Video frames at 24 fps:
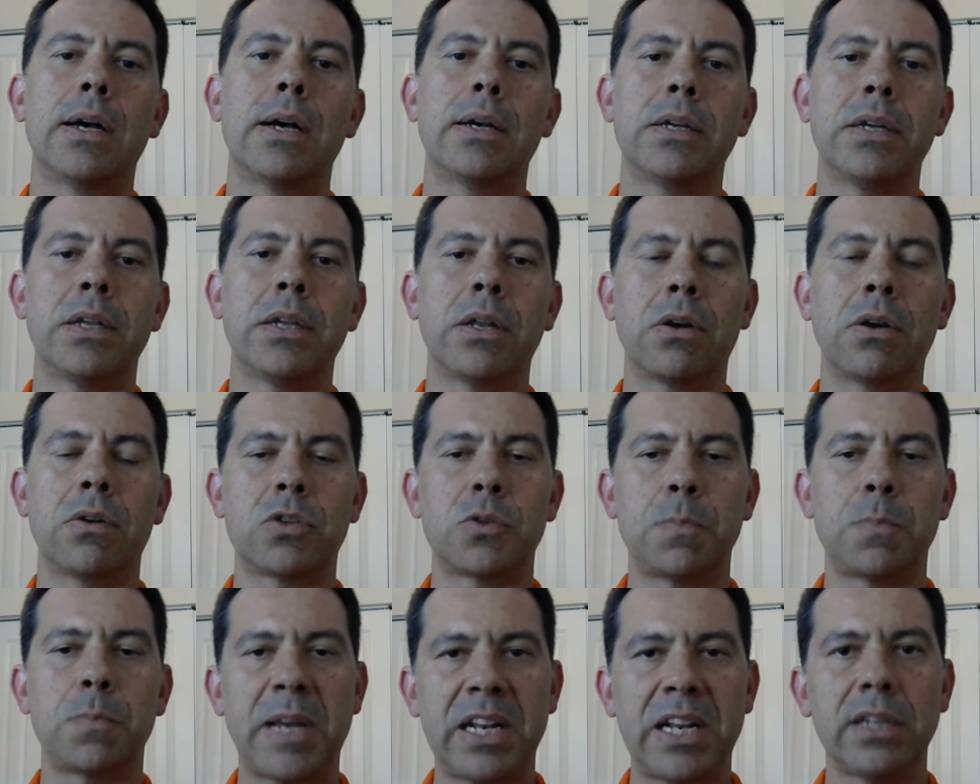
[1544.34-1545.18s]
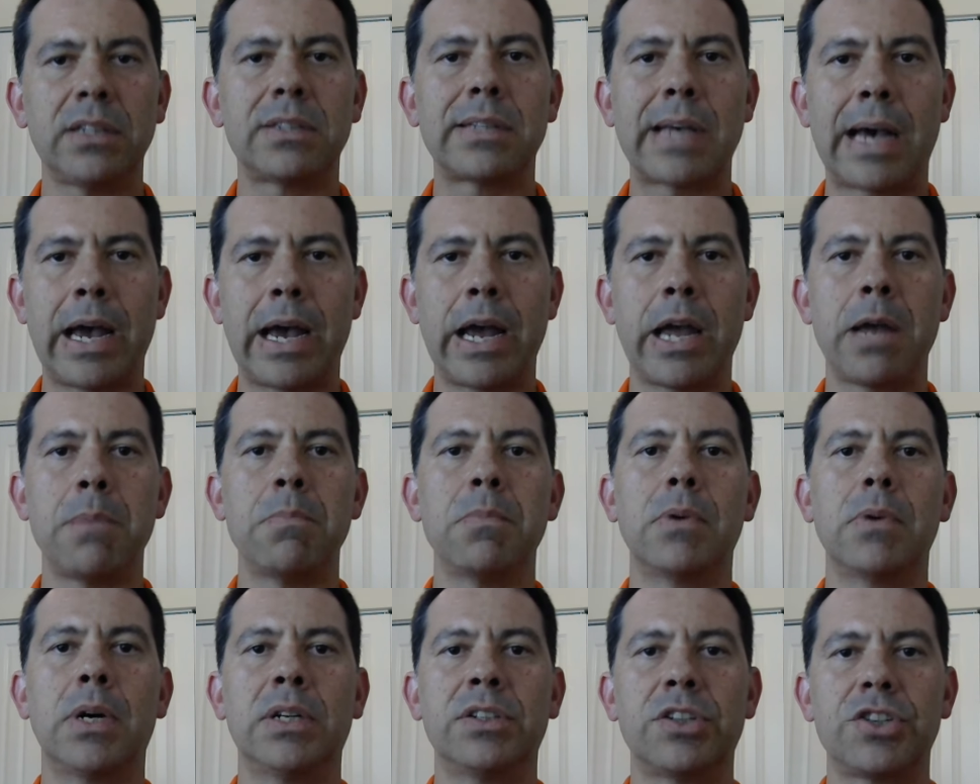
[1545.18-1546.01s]
you know, spending
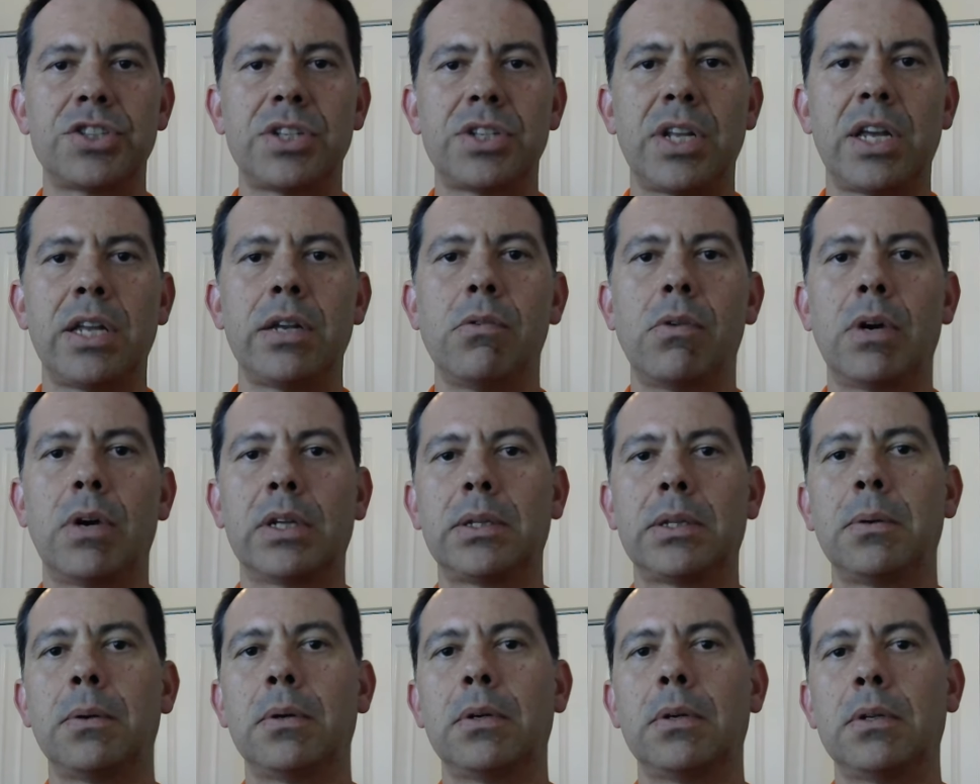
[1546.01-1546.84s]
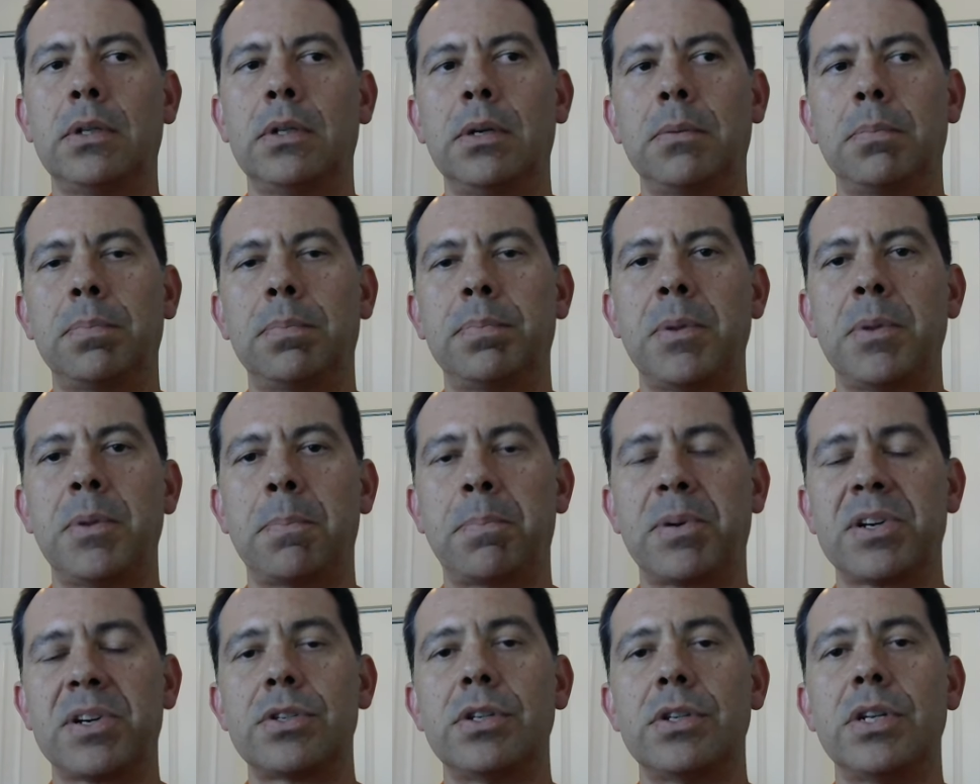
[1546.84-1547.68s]
time understanding what the, the, the
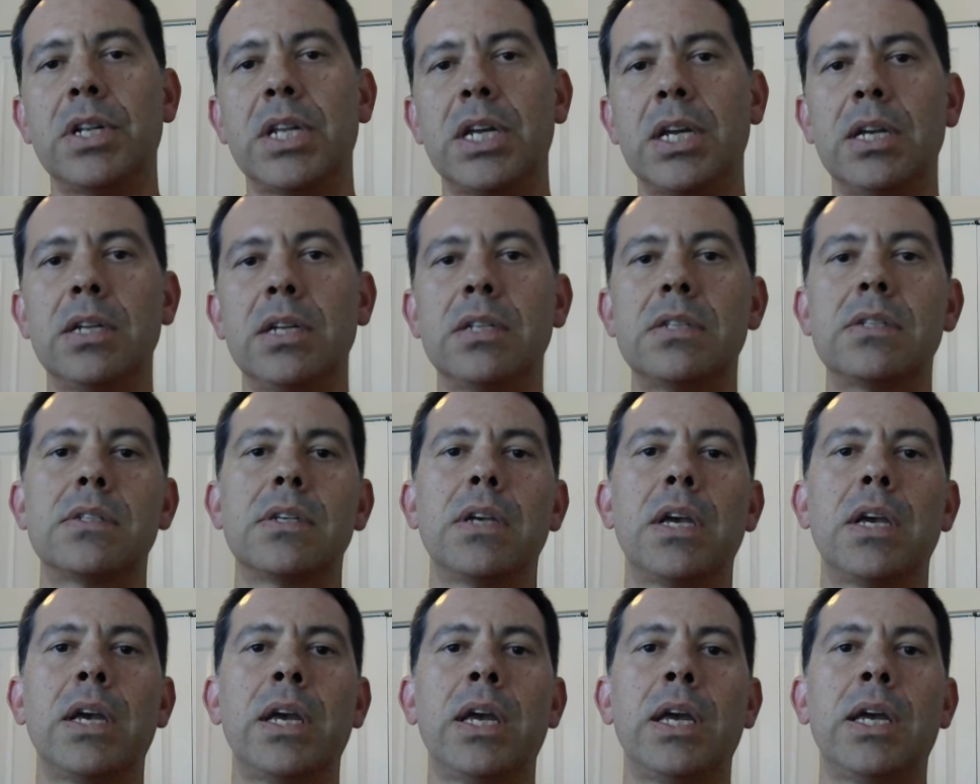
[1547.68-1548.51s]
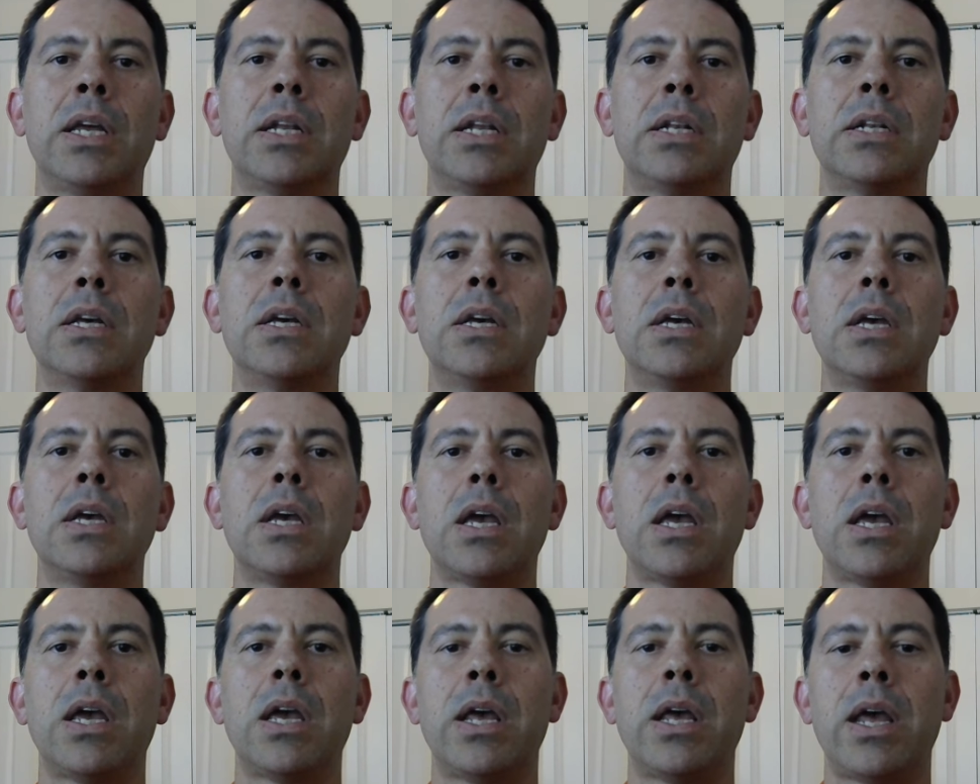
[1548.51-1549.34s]
person needs and
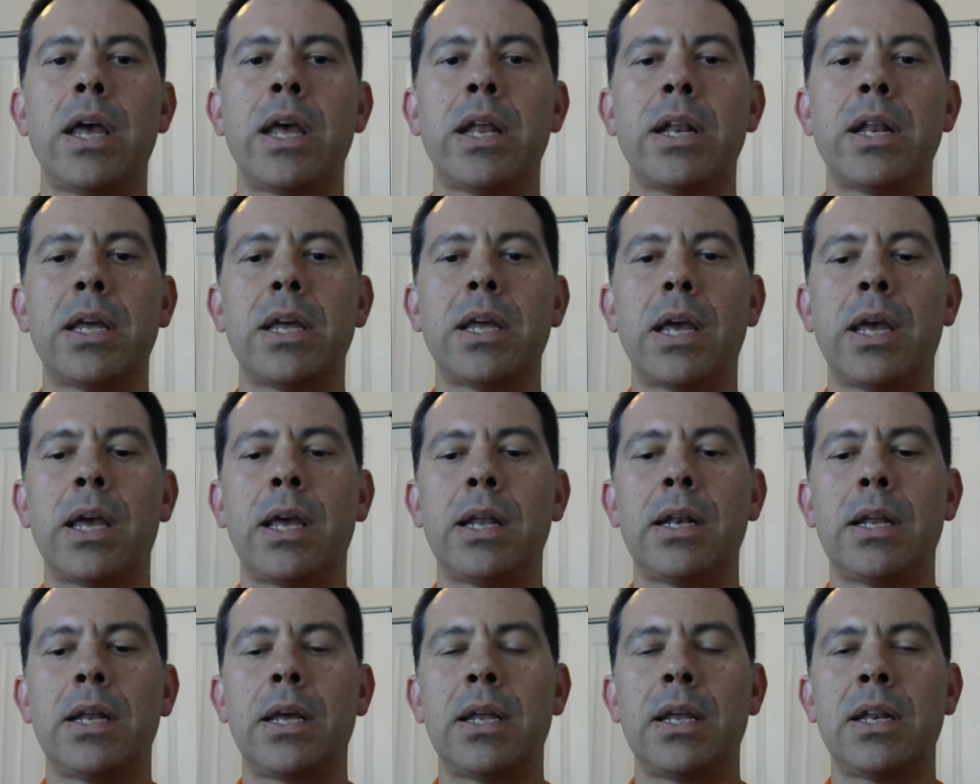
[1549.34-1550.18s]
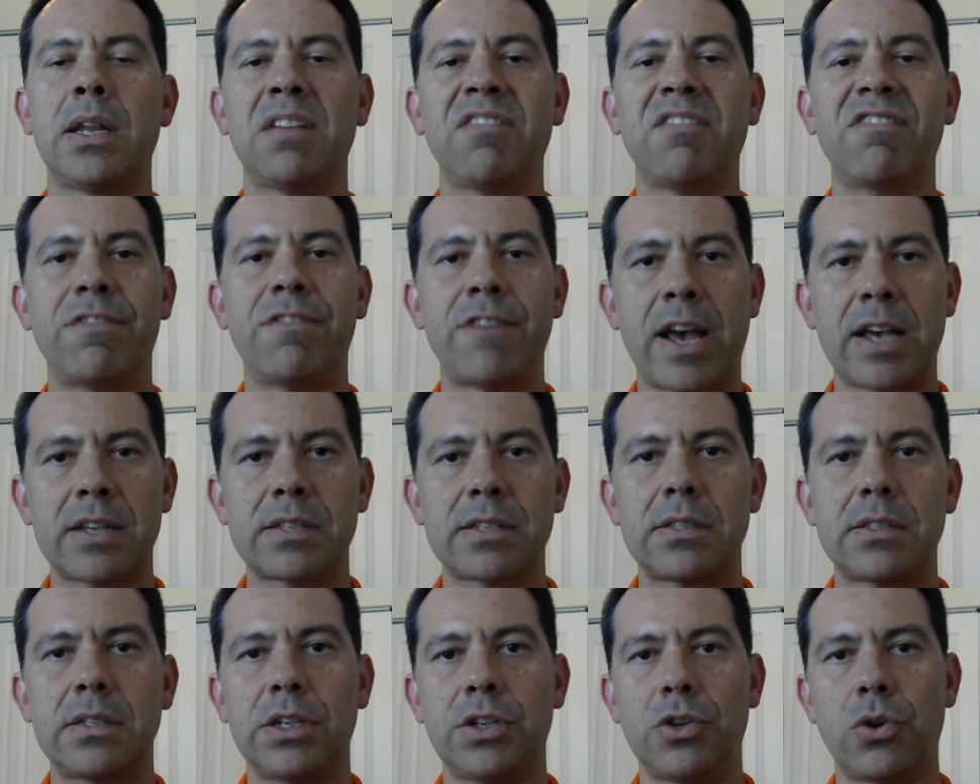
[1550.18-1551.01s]
and, and, and
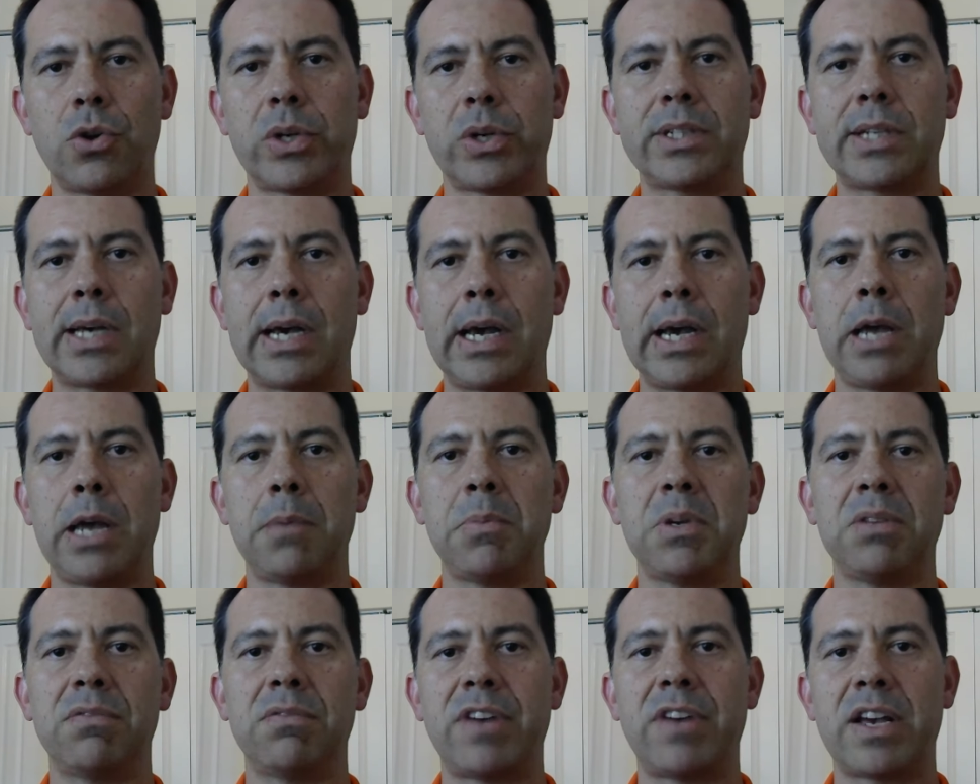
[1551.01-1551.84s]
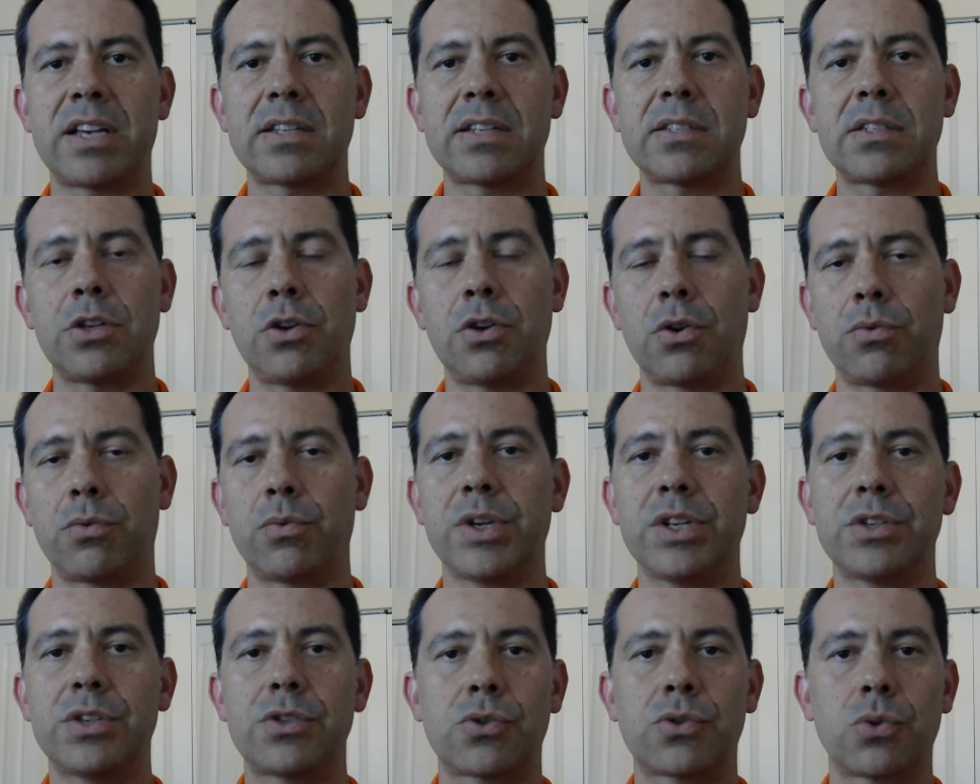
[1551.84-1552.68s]
invest in your time, invest in your
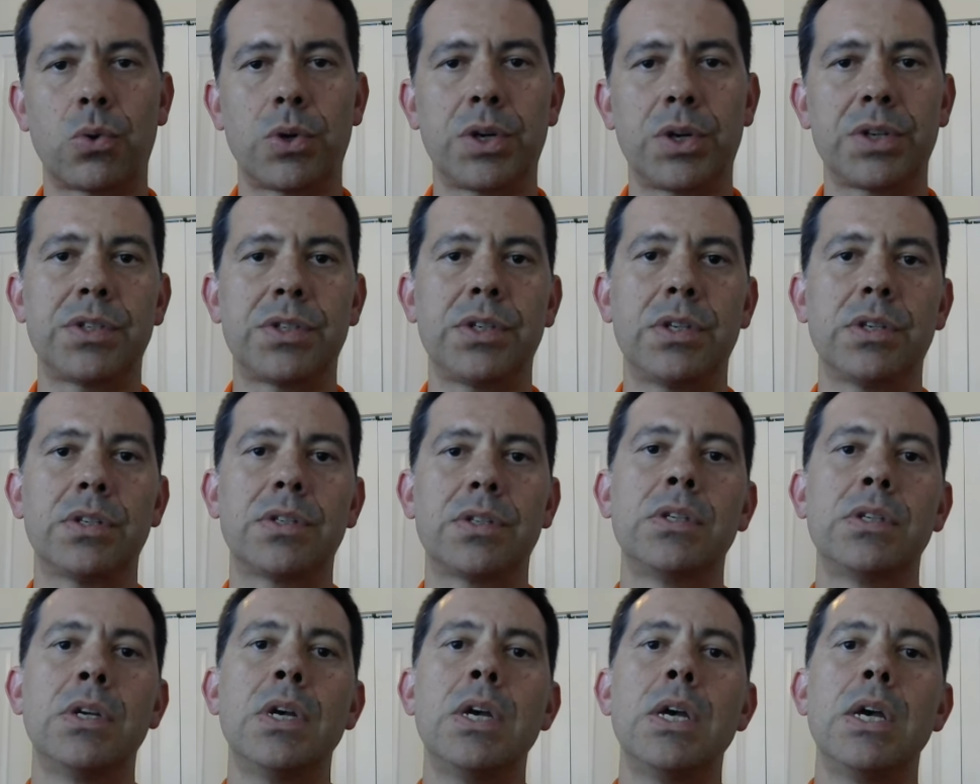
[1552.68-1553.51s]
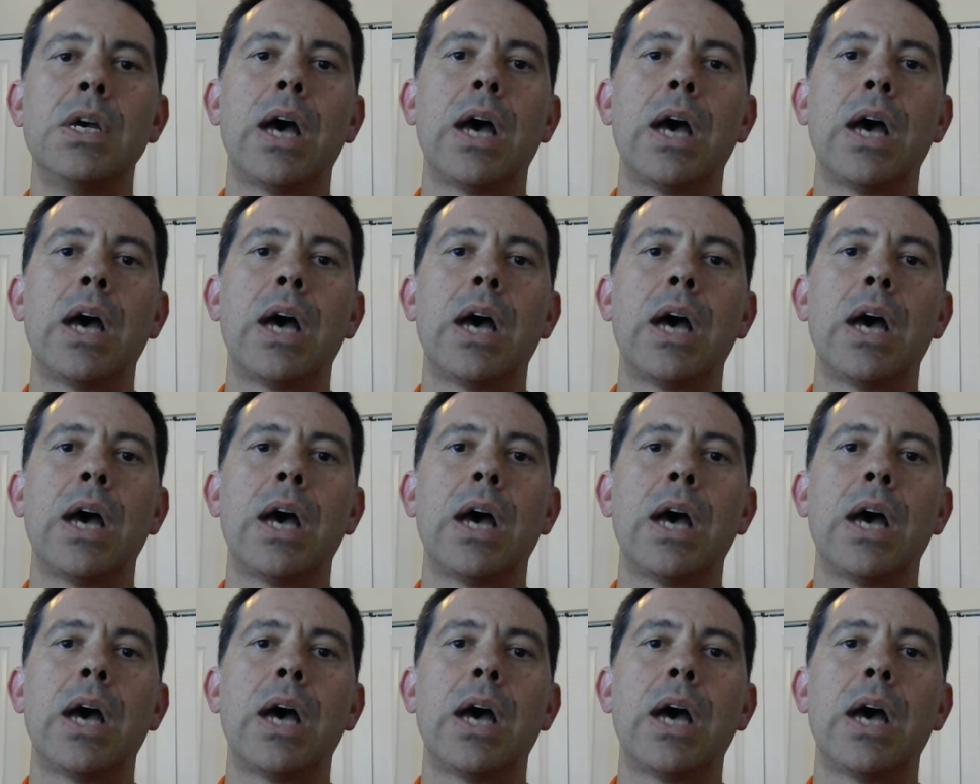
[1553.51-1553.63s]
resources.